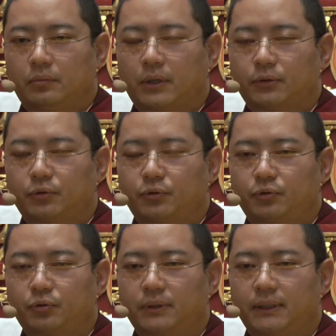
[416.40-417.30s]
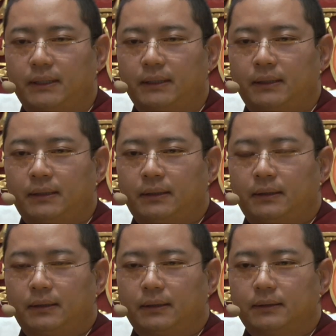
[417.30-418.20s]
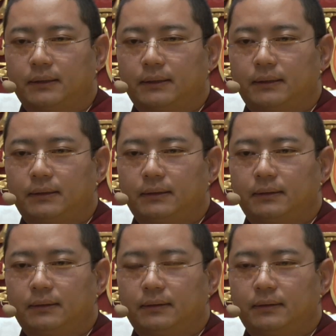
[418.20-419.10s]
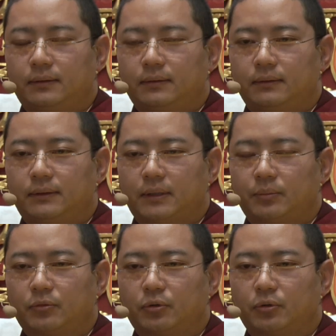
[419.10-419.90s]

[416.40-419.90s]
want to journey tene sem